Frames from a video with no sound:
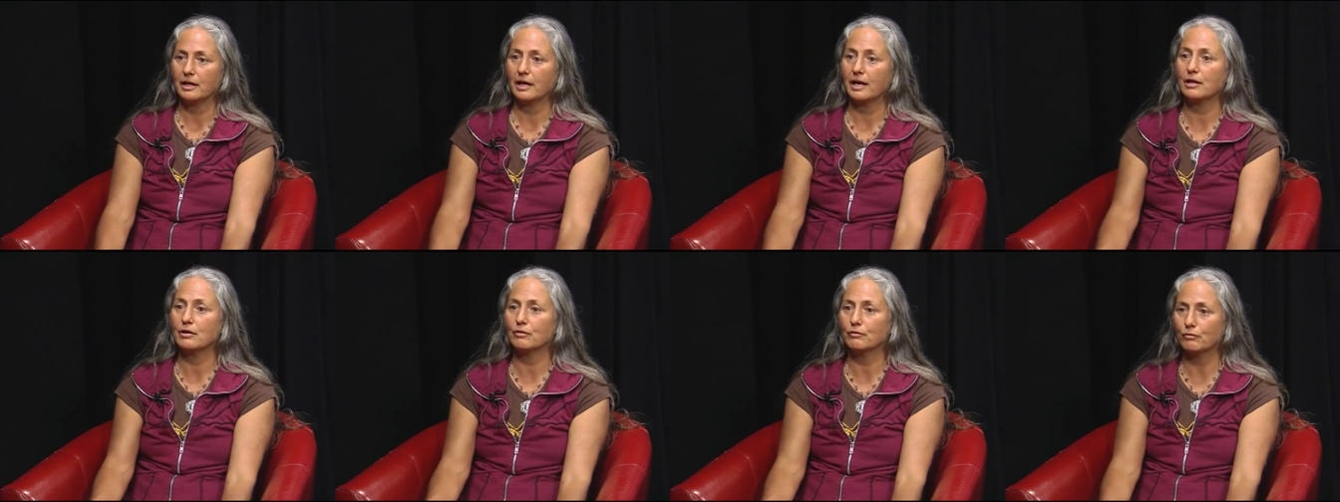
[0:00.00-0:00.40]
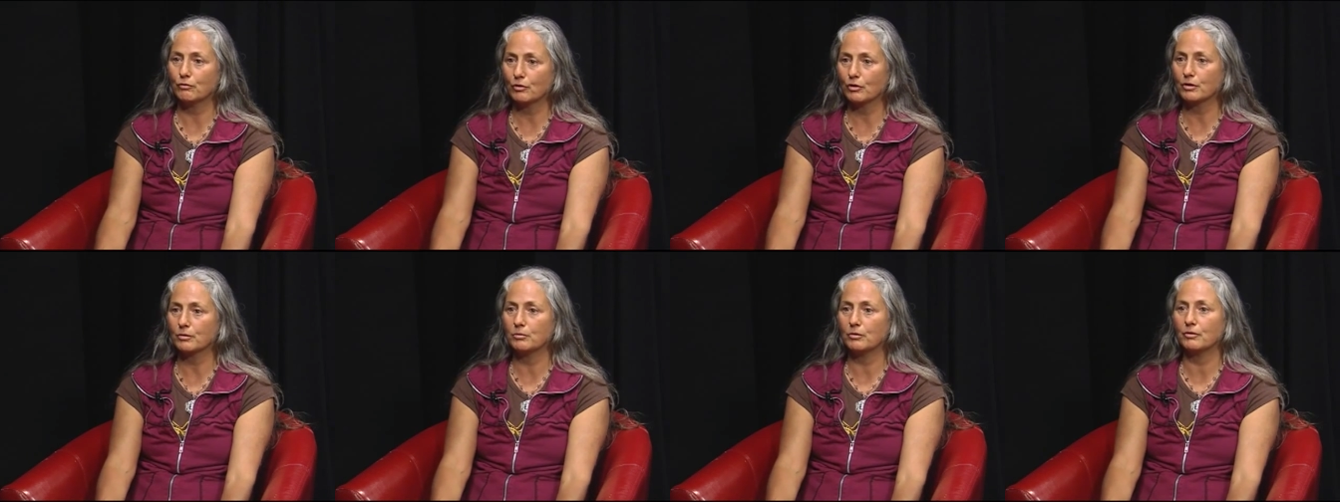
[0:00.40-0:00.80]
and
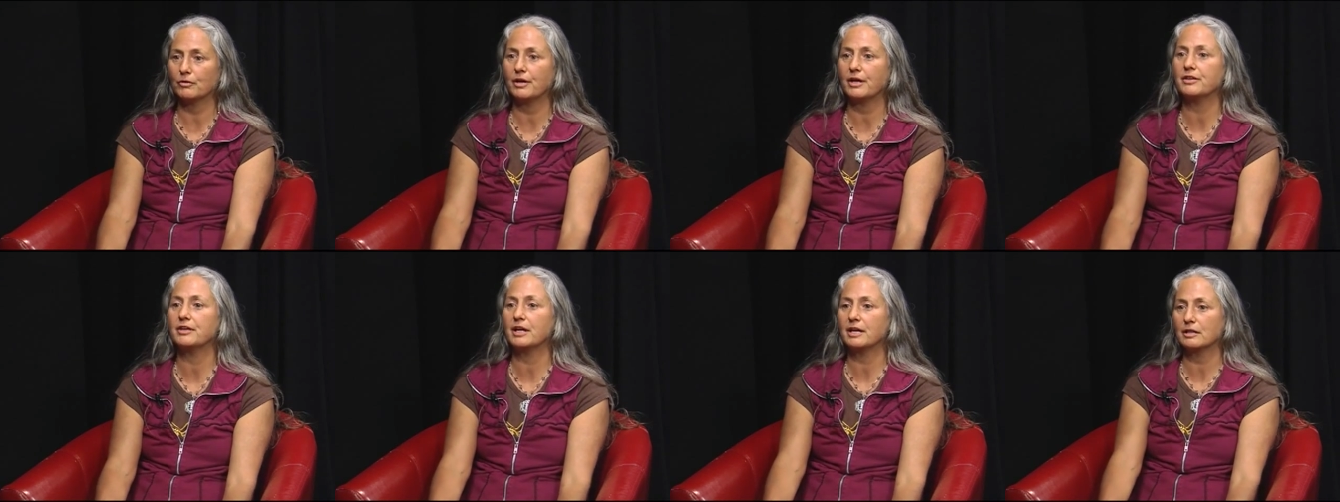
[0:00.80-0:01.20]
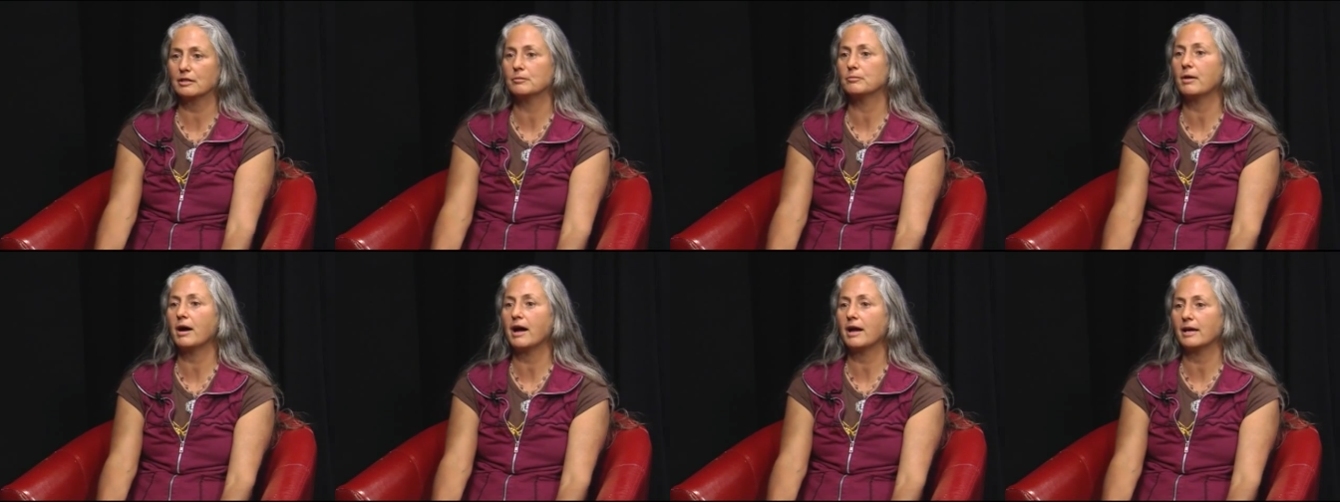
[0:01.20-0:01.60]
affordable that they
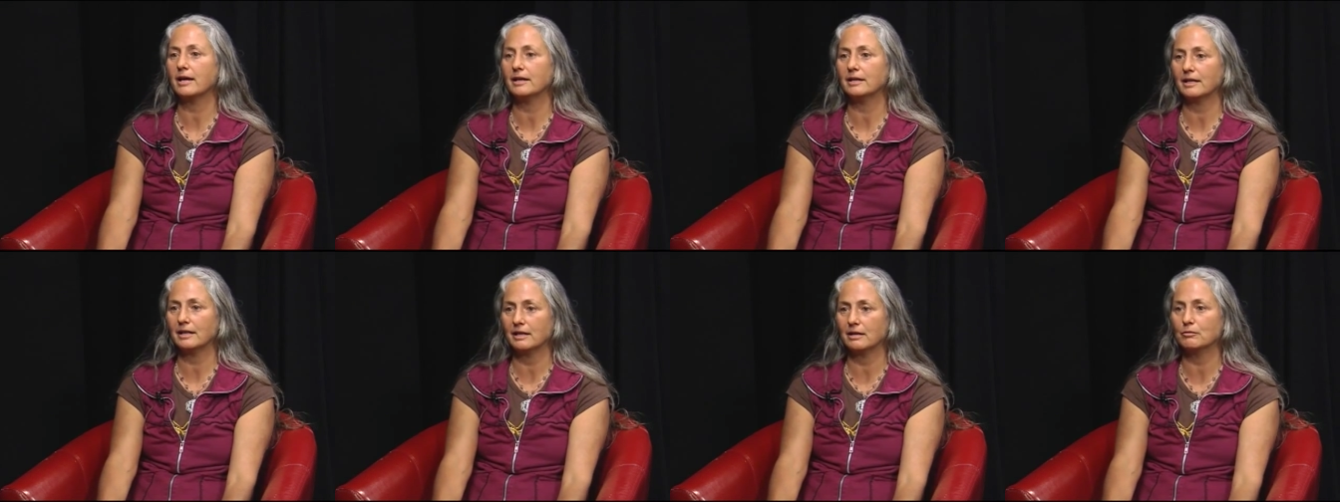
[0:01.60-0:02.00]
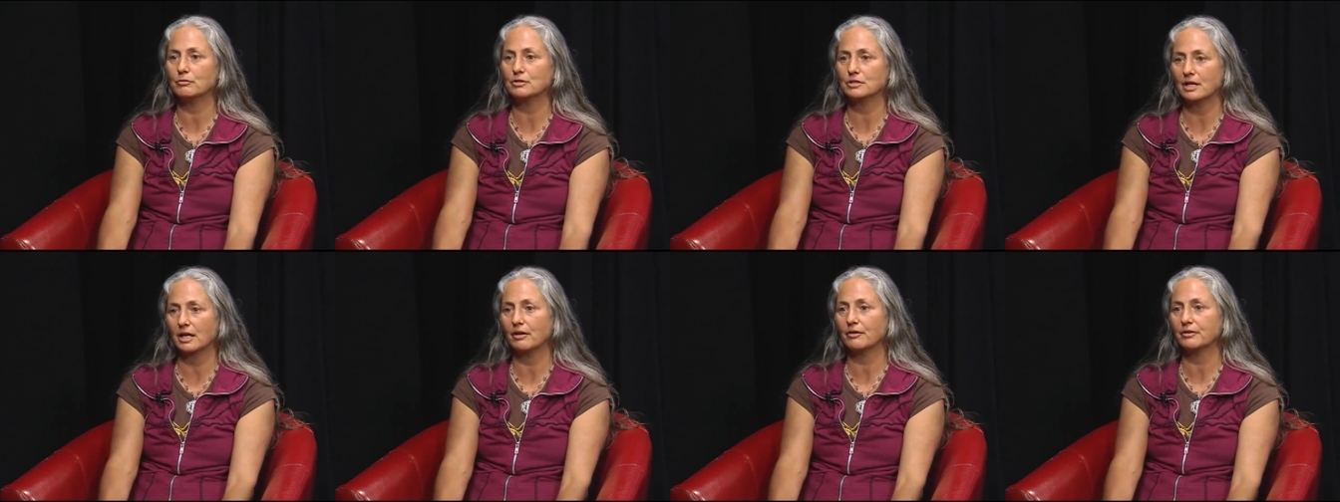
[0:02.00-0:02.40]
could buy it and it
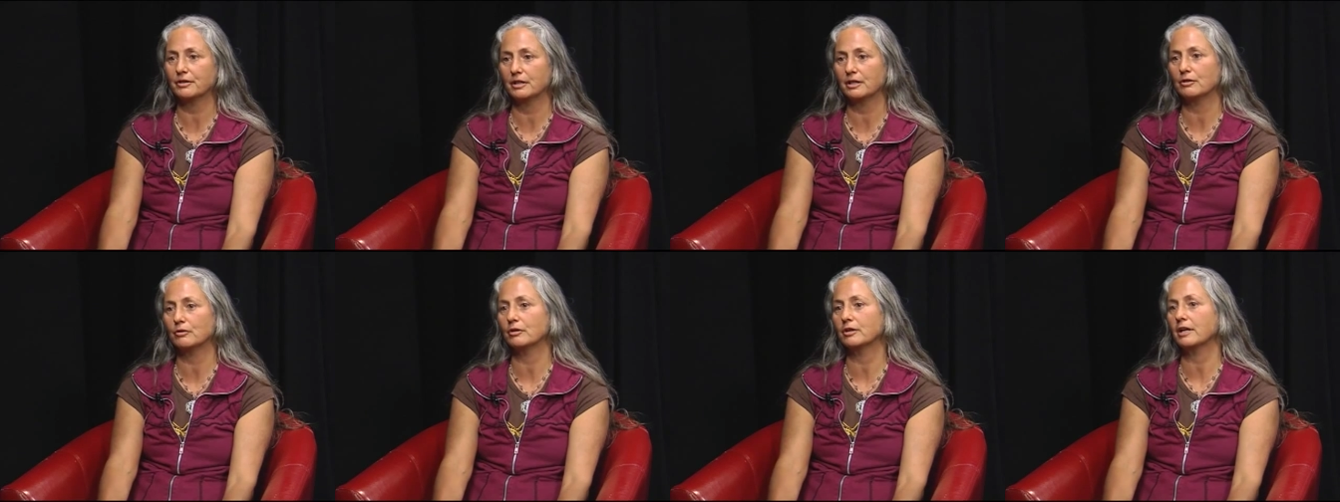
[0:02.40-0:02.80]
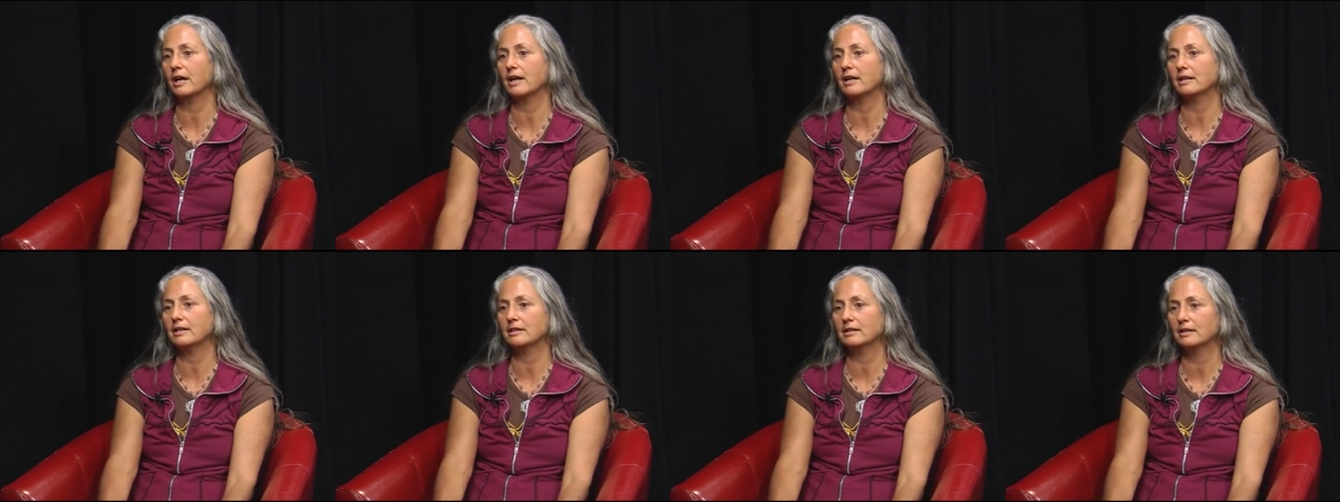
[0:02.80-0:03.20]
was healthy and
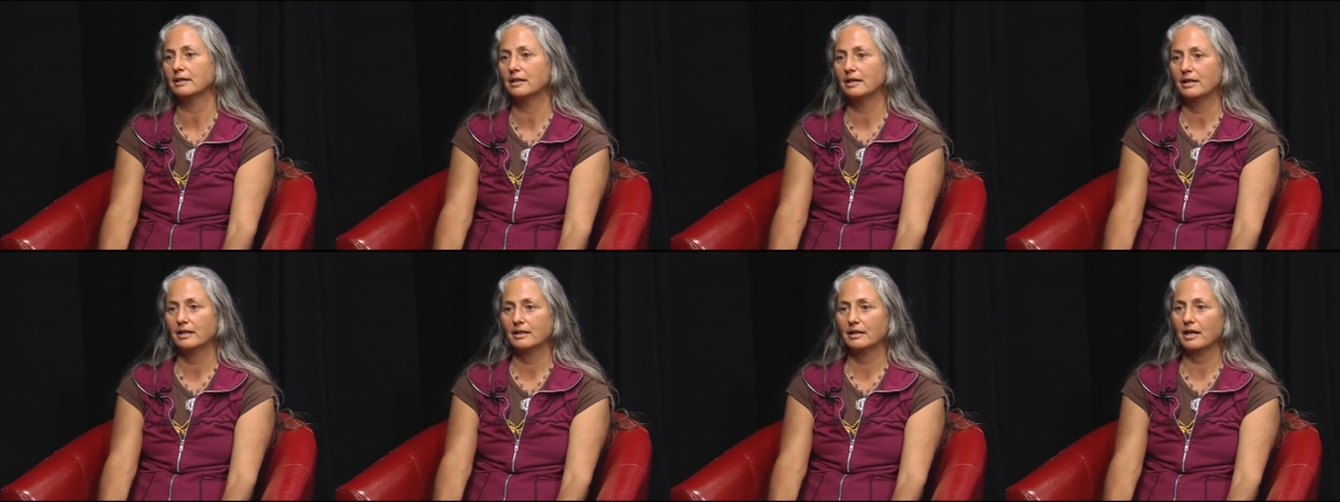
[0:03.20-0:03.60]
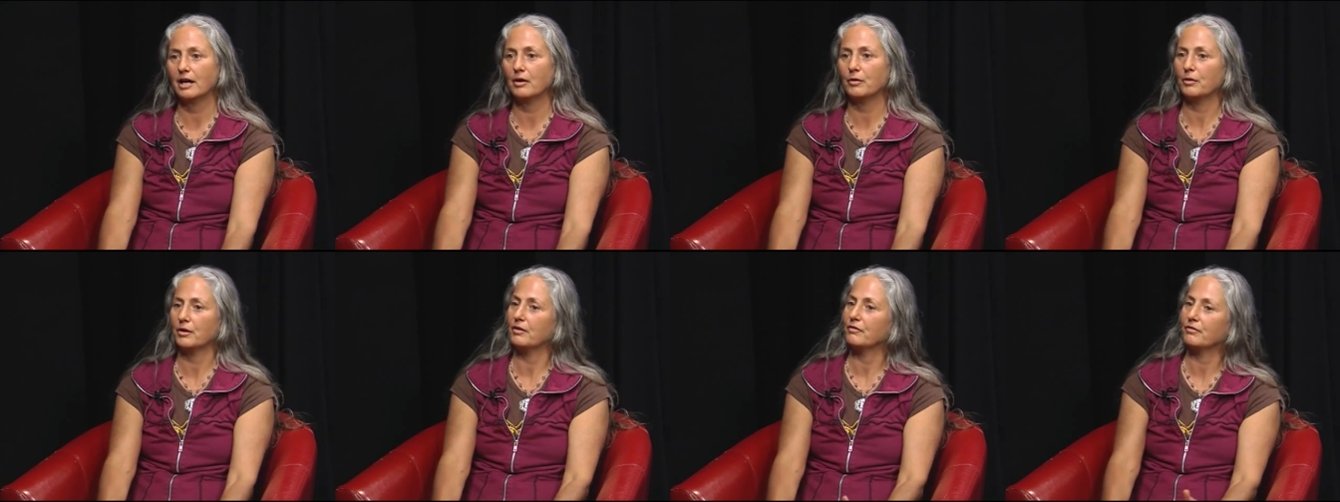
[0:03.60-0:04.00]
organic.
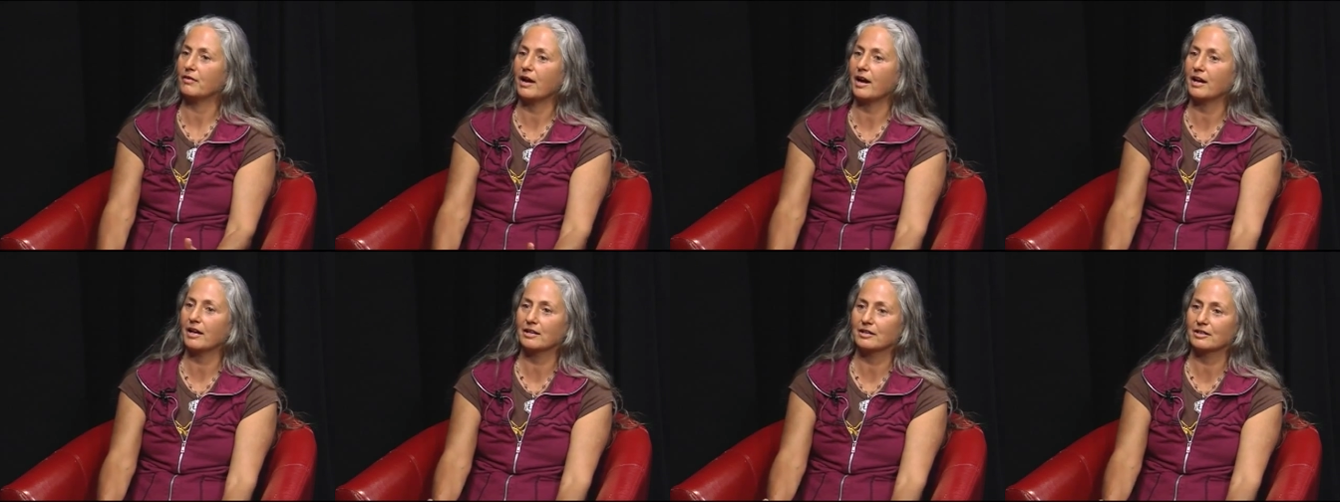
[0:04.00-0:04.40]
Now, if I